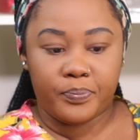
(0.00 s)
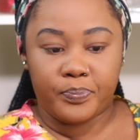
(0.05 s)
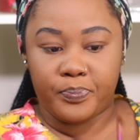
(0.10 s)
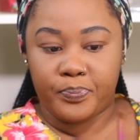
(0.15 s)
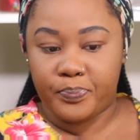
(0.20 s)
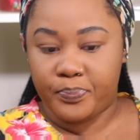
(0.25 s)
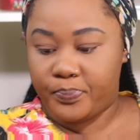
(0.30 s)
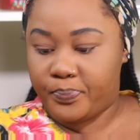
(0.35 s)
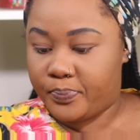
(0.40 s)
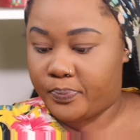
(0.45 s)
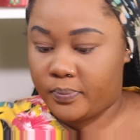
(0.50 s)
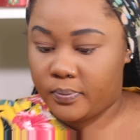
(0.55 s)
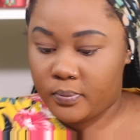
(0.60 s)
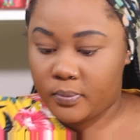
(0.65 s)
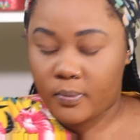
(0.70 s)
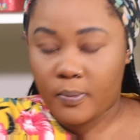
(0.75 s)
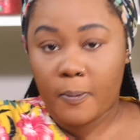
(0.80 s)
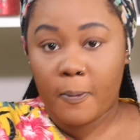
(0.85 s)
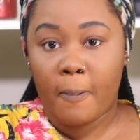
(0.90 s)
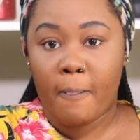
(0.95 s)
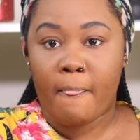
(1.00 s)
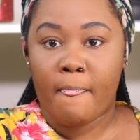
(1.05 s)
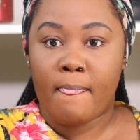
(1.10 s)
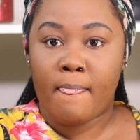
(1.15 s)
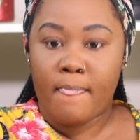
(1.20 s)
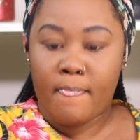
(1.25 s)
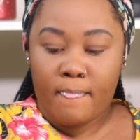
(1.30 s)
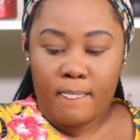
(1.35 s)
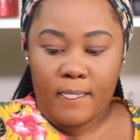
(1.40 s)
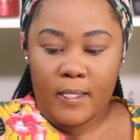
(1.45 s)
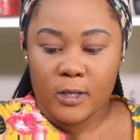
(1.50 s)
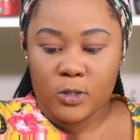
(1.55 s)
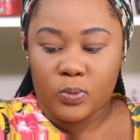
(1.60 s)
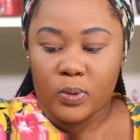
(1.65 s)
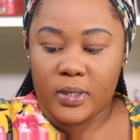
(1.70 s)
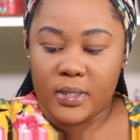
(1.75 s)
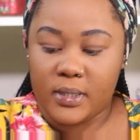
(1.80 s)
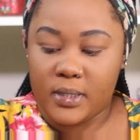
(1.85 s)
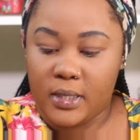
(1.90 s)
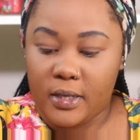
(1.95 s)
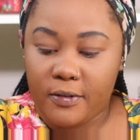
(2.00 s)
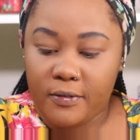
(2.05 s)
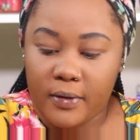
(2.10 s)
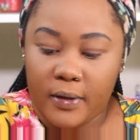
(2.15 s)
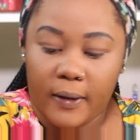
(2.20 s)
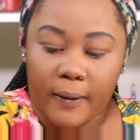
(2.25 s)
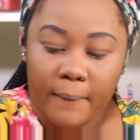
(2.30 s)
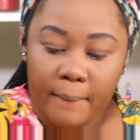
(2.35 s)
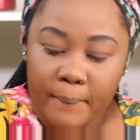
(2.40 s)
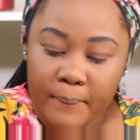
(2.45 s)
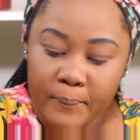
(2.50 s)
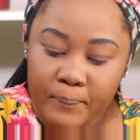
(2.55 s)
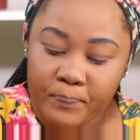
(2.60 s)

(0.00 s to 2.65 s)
Mm -hmm. That's what it's giving.